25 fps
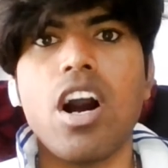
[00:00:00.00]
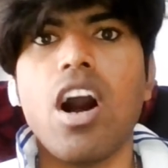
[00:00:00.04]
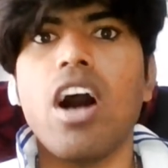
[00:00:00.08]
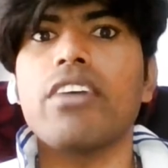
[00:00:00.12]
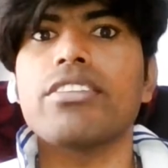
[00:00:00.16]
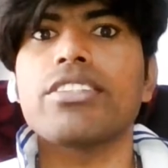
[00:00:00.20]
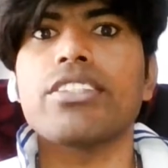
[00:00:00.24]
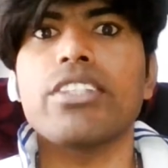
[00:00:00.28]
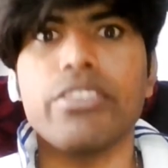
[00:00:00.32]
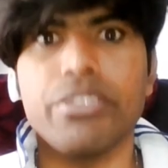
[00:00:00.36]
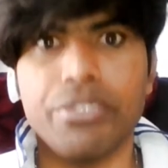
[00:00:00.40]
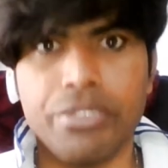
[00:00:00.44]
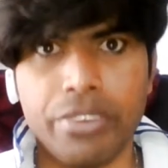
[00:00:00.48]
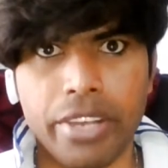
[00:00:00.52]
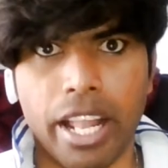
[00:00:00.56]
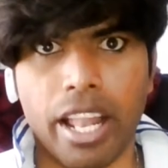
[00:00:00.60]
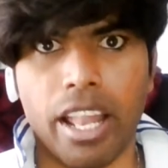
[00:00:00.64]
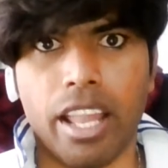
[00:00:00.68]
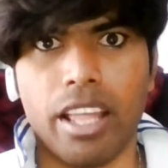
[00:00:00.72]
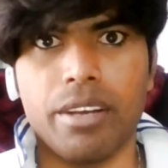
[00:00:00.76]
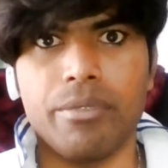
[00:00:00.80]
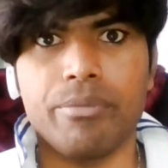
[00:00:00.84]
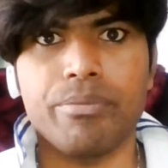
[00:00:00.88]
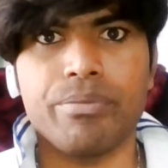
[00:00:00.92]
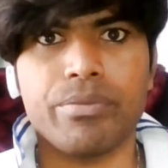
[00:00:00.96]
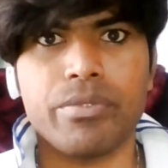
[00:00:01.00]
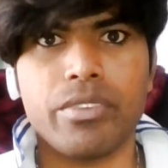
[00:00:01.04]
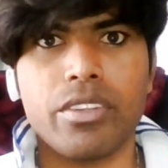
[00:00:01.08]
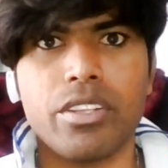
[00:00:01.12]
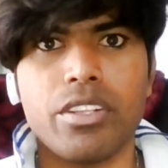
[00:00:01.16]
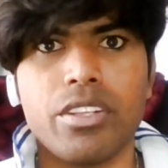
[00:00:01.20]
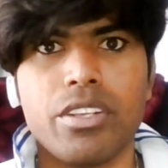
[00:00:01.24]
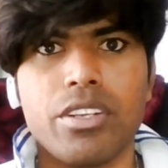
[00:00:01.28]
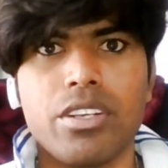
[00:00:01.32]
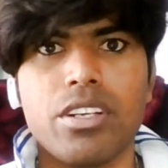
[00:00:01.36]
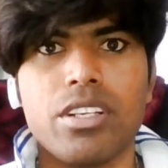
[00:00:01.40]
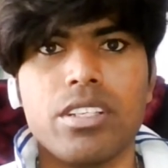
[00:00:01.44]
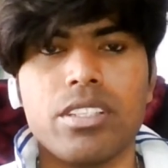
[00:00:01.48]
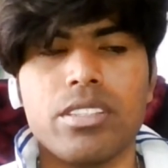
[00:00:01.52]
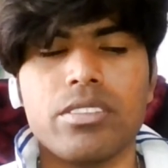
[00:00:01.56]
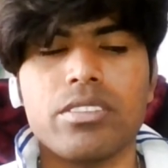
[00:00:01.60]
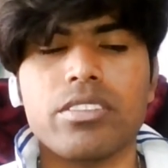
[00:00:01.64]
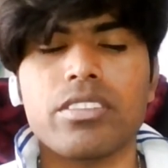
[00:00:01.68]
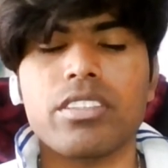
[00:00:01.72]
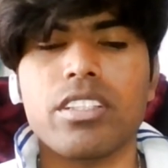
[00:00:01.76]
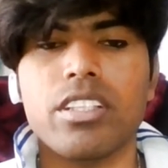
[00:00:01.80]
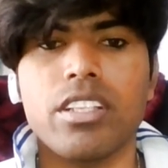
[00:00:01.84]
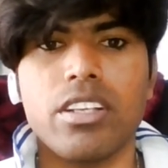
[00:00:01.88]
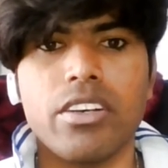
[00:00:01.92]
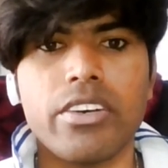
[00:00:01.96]
of Avila
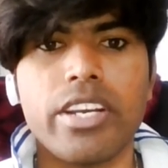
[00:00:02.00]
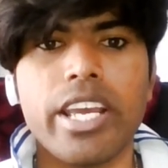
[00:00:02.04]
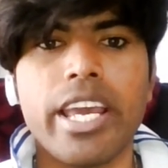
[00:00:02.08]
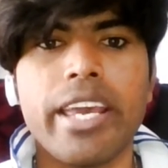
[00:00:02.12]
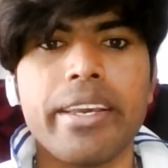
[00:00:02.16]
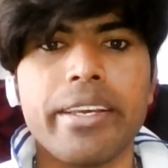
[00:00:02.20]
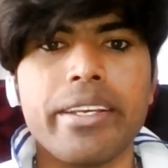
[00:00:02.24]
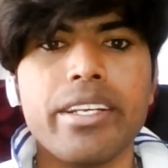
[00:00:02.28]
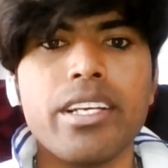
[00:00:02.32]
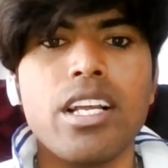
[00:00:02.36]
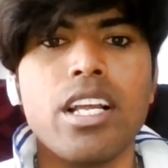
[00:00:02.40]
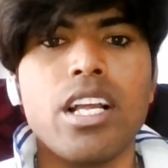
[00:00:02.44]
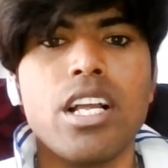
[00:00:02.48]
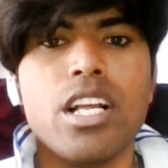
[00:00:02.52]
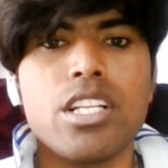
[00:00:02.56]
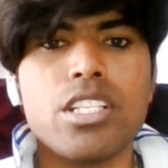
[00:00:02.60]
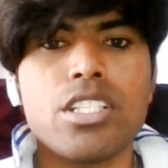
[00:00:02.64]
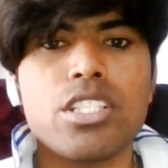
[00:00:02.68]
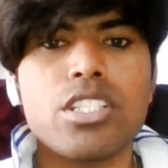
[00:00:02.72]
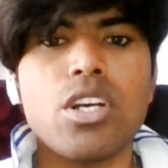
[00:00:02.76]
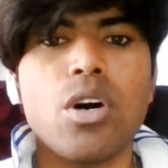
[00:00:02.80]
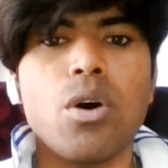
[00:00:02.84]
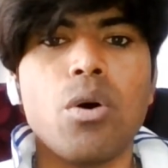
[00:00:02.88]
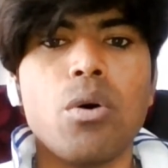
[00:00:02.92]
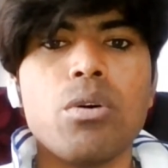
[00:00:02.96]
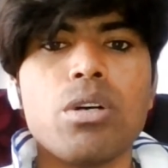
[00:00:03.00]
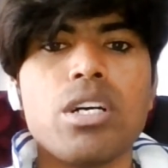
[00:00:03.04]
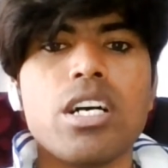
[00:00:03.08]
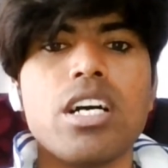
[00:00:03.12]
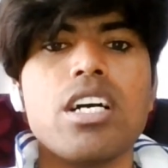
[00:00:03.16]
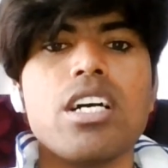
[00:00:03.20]
Okay, so